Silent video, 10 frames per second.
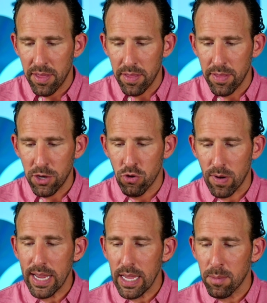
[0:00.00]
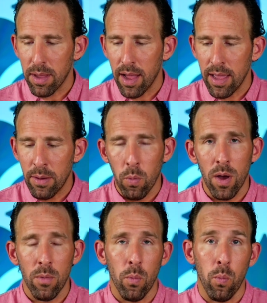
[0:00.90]
the the dream eh,
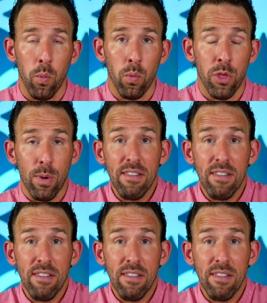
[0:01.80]
what the